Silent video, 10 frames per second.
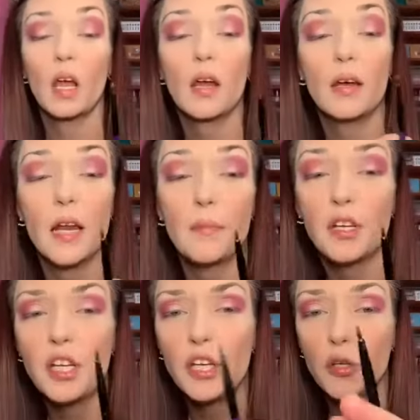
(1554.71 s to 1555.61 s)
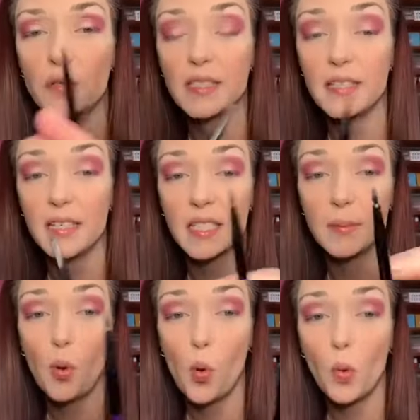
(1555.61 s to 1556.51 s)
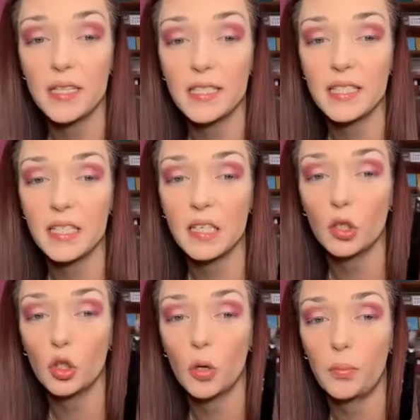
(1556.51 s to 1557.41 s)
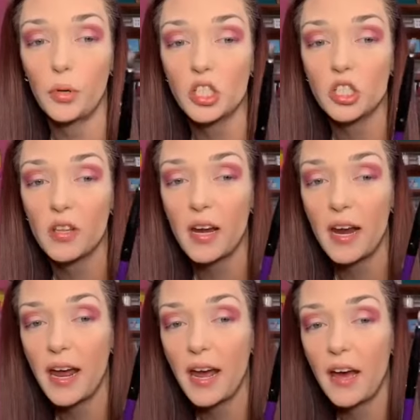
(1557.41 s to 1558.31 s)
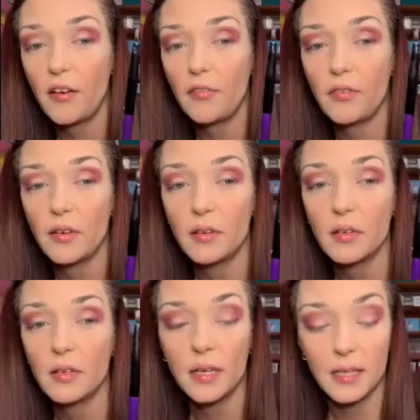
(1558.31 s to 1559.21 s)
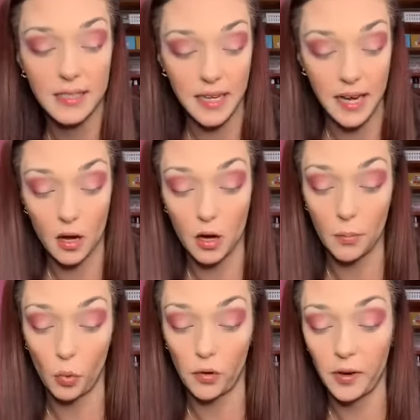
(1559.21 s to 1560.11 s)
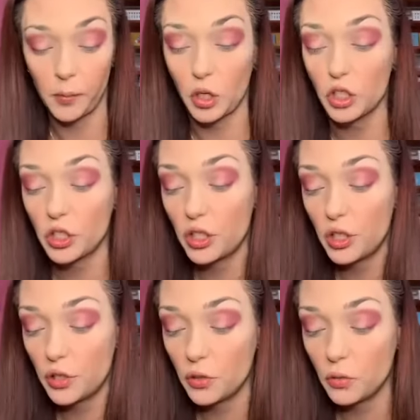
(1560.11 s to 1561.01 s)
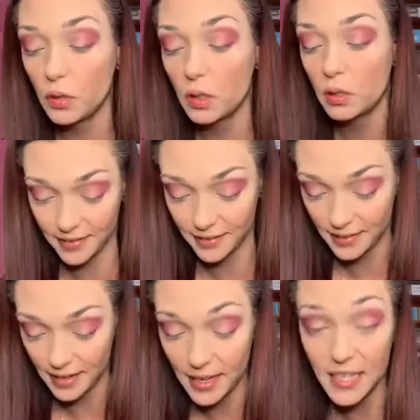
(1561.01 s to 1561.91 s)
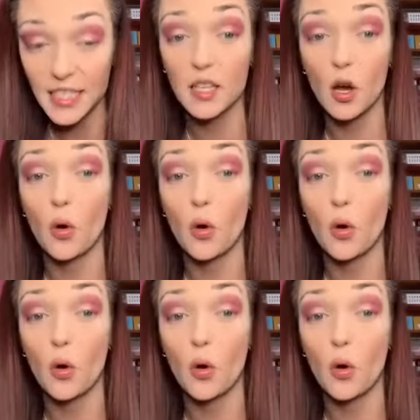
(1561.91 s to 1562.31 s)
Now I'm going to use this pointy little brush that I have. It's a Morphe brush too. So